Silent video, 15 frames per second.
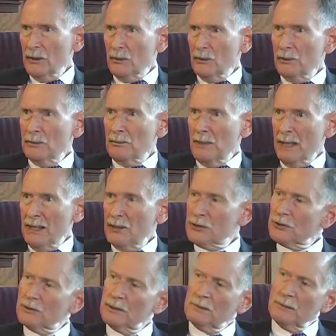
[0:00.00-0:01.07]
with
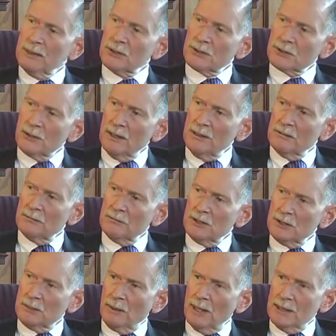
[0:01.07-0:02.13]
major administrative
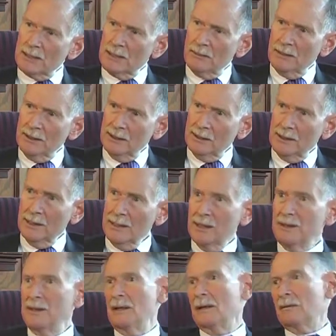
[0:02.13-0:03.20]
responsibility
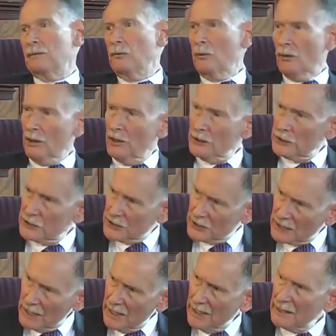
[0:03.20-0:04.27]
and therefore
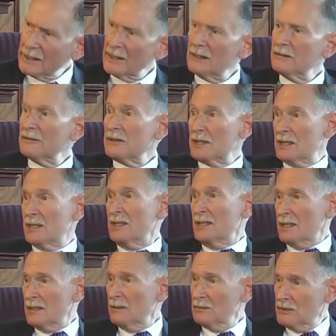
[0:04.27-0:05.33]
understanding of the
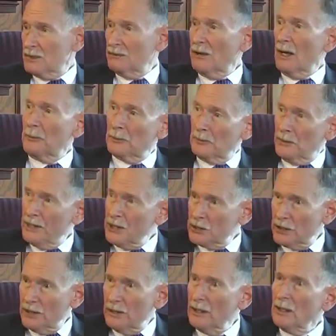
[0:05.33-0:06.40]
systems of
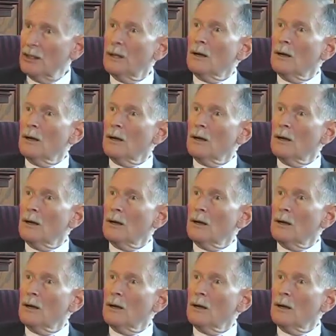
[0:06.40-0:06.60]
operation,